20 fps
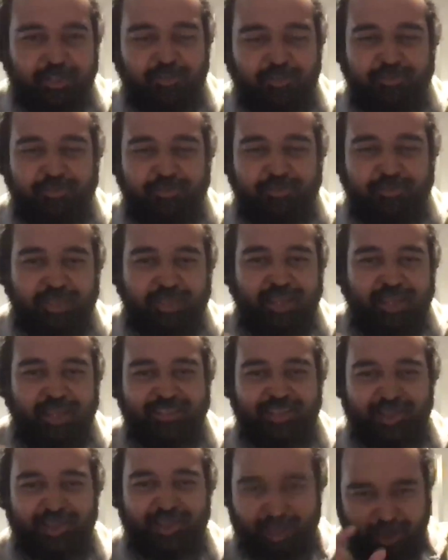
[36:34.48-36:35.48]
of things,
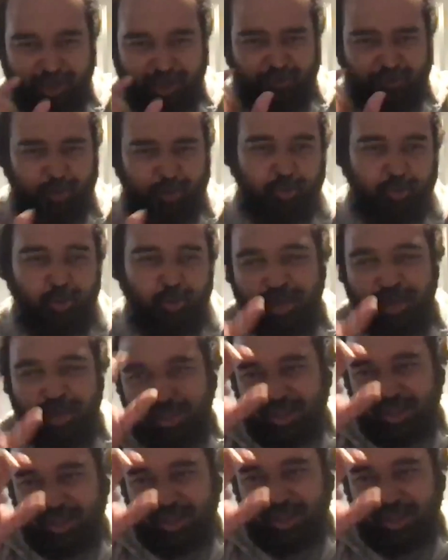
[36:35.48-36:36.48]
uh, how you
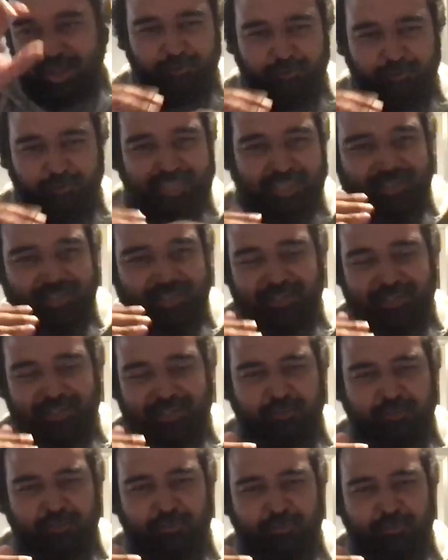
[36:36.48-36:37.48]
kind of dissected it
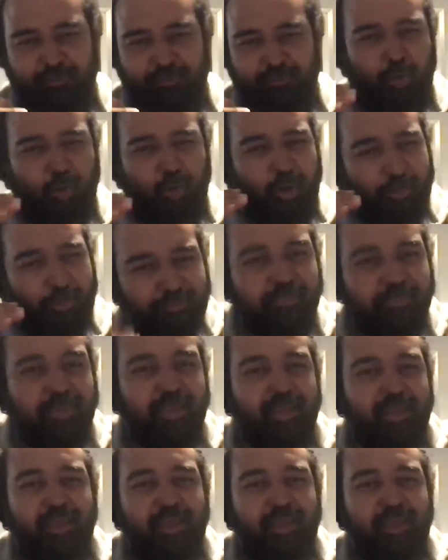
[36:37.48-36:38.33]
from